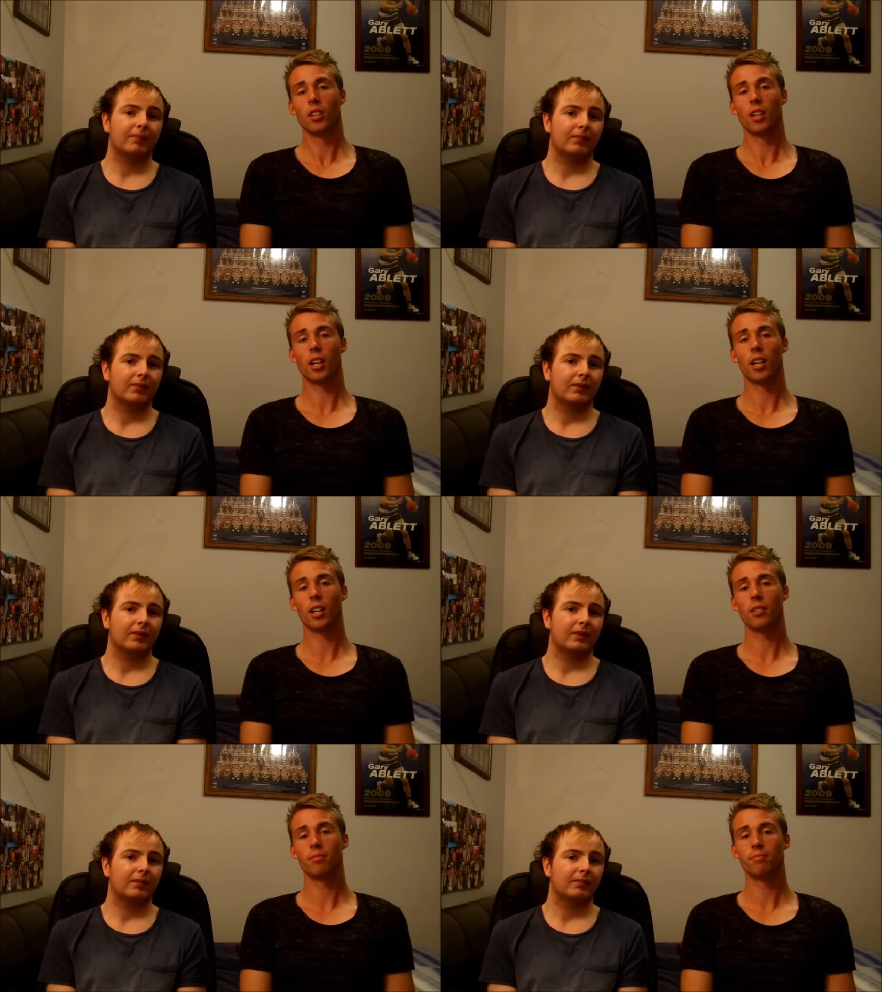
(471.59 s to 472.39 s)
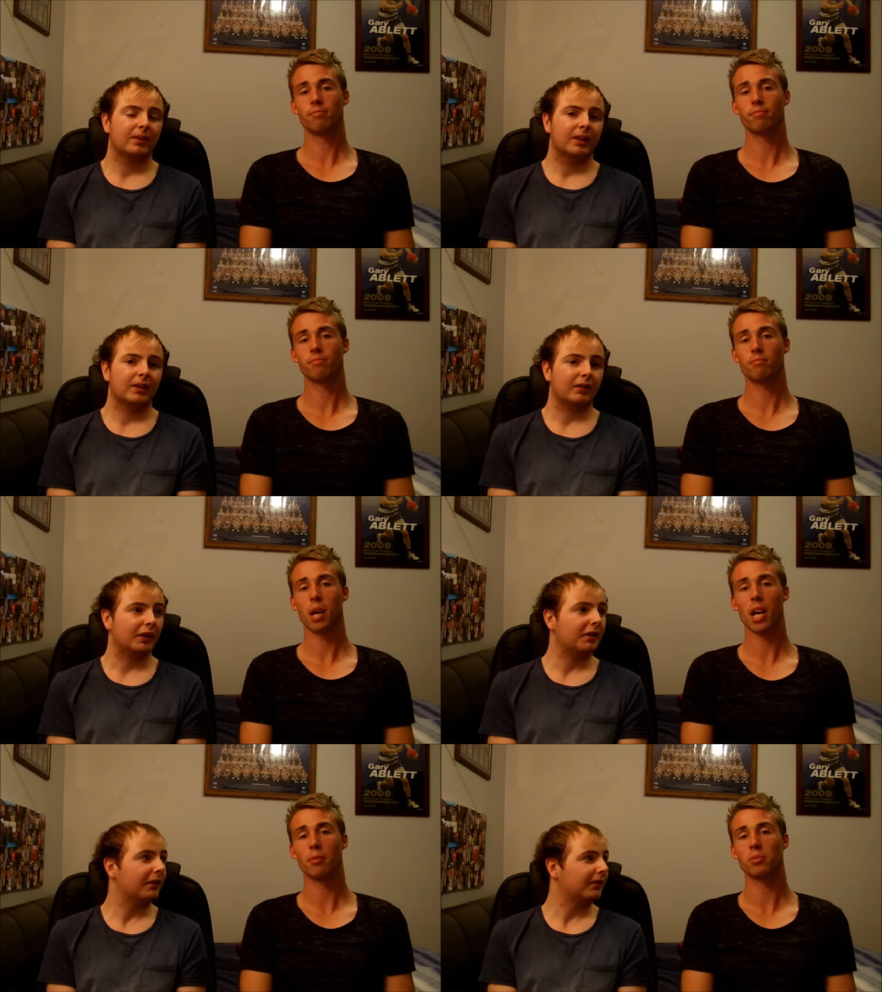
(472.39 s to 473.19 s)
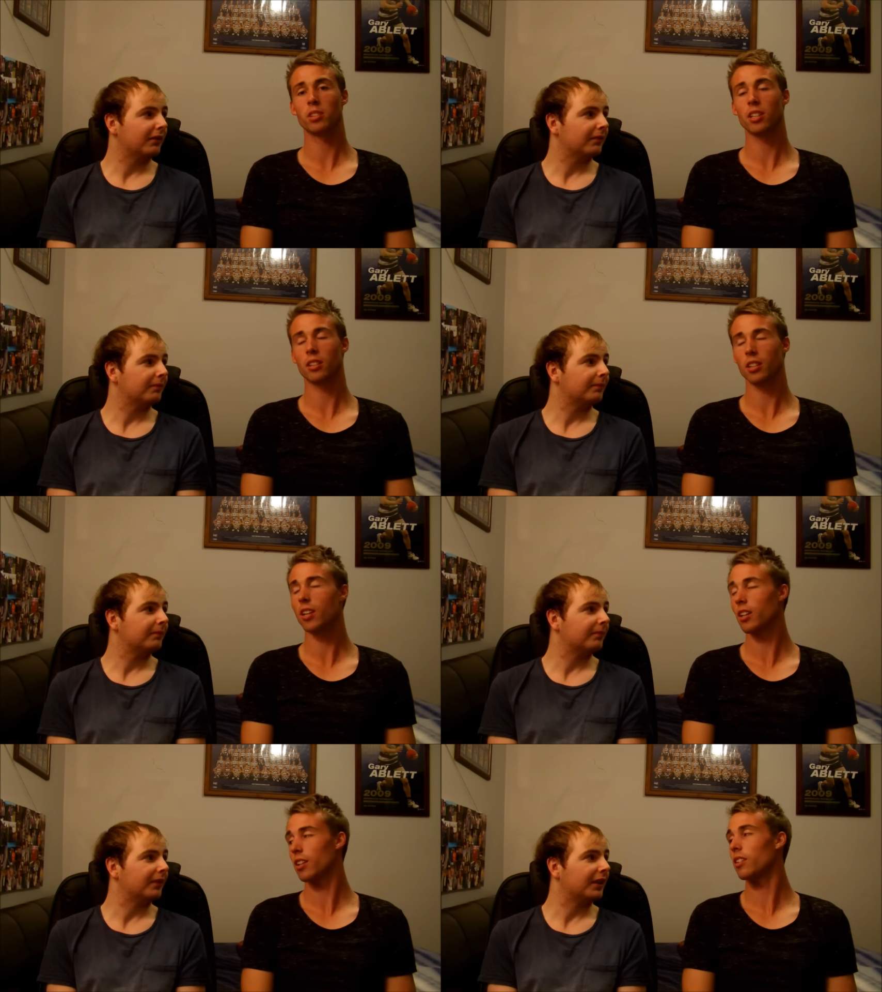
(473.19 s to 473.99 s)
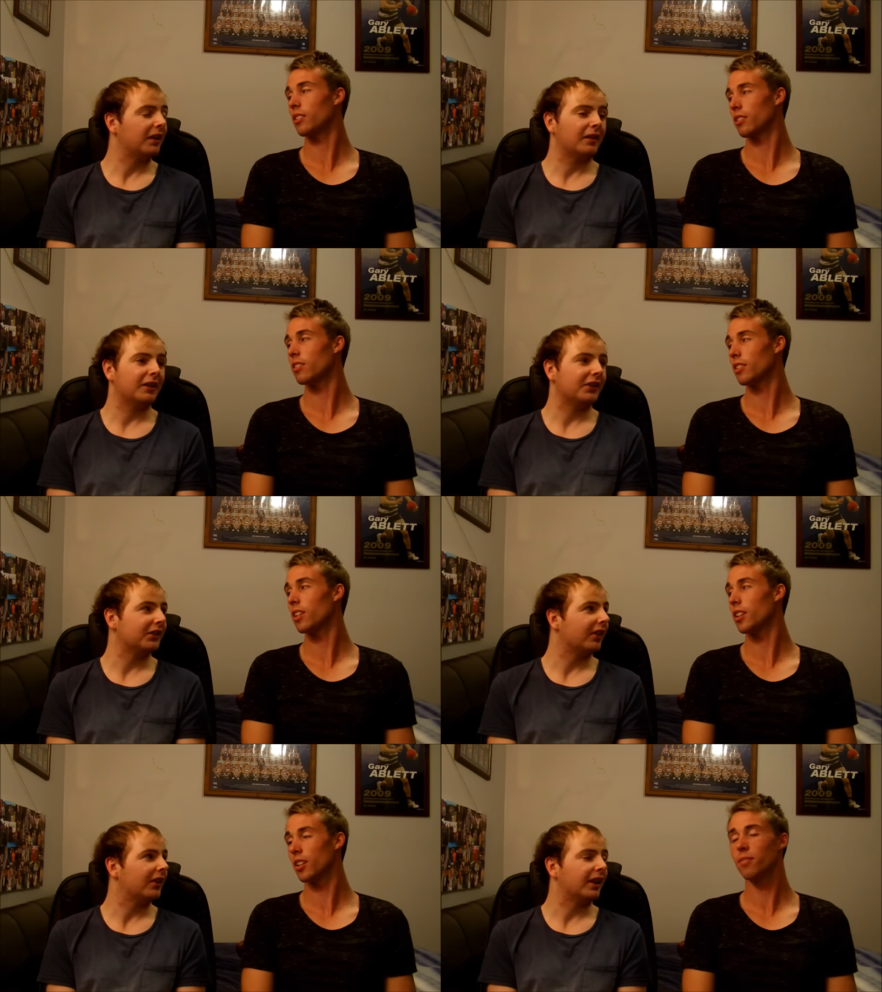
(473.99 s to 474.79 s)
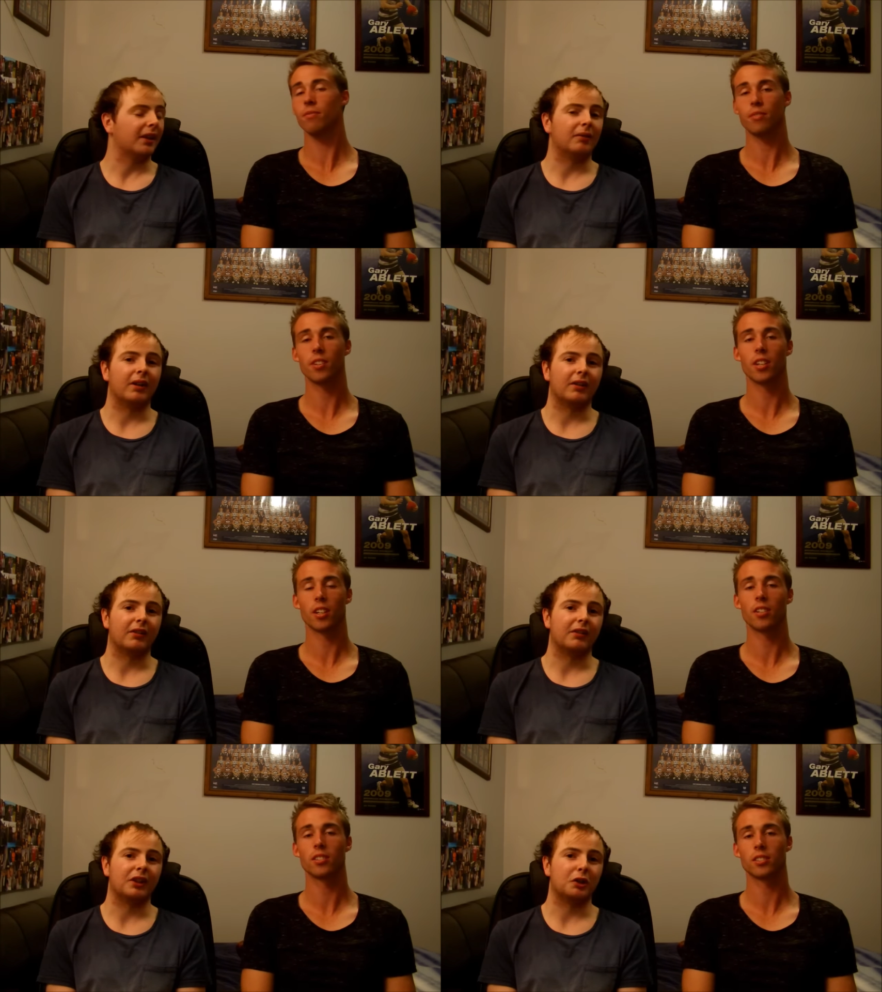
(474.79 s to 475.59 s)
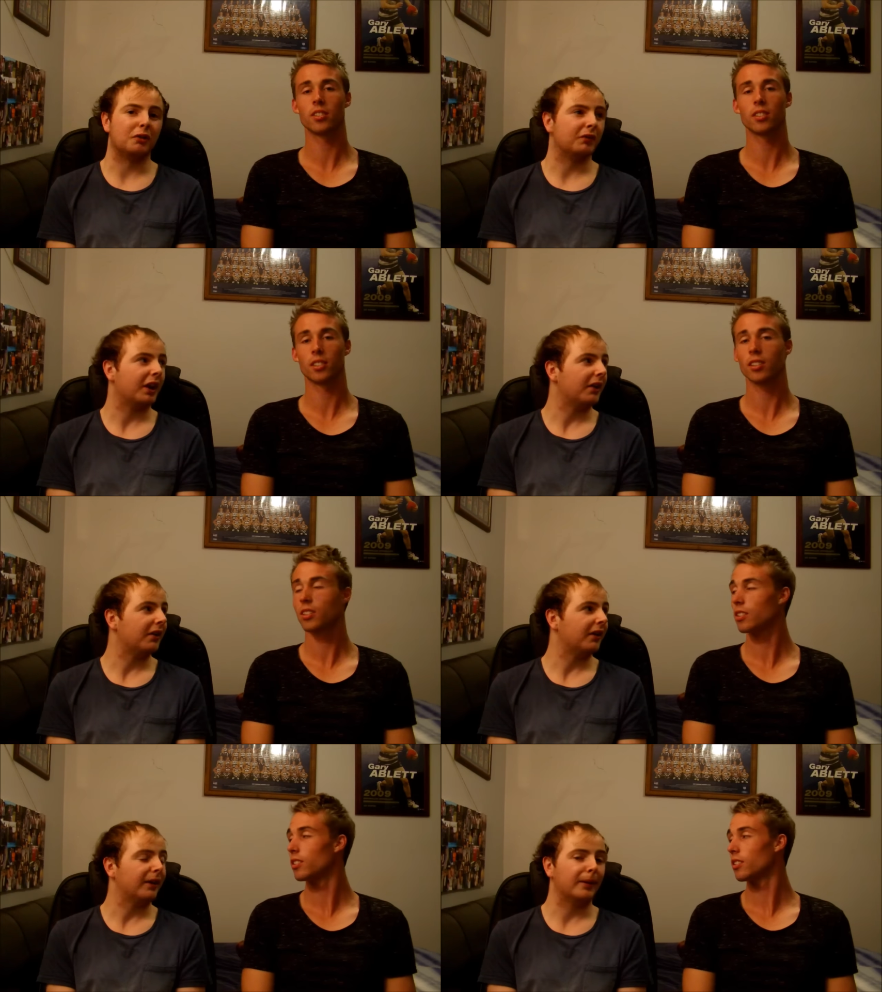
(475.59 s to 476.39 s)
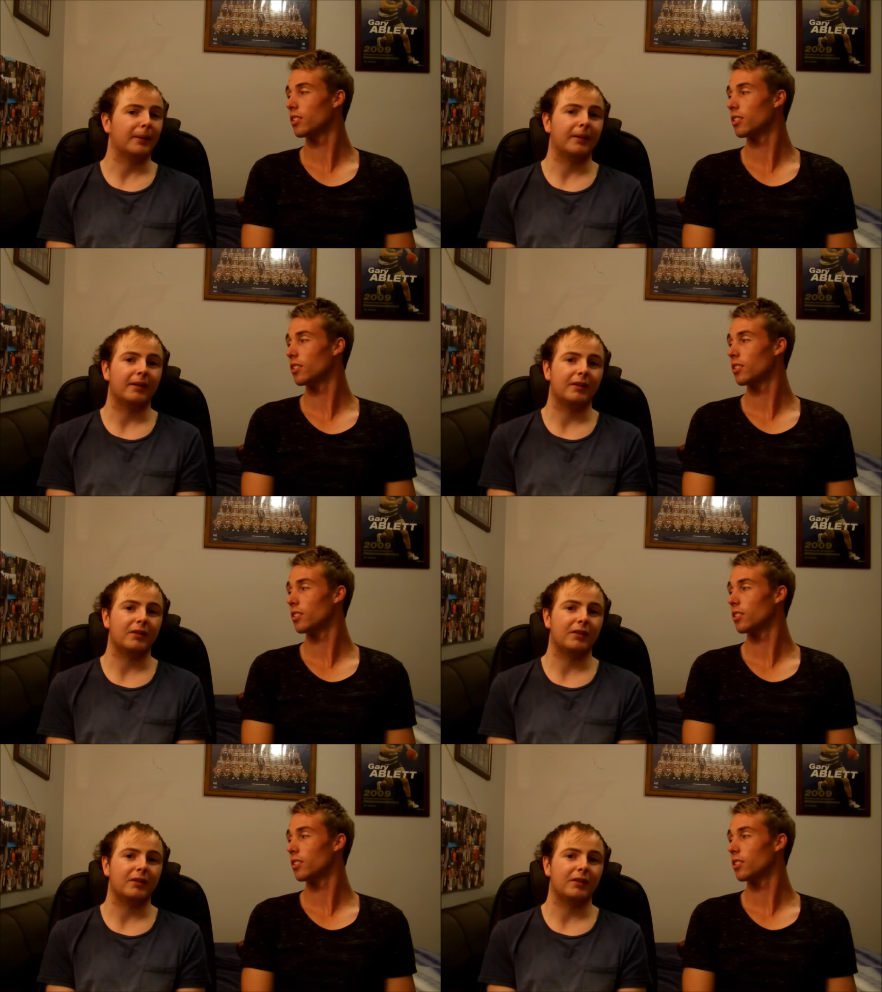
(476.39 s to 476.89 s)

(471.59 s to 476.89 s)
Speaker 1: Um, Lither, Lither, yeah. Litherland's the yeah. only other one yeah, I can I was... think of, and uh,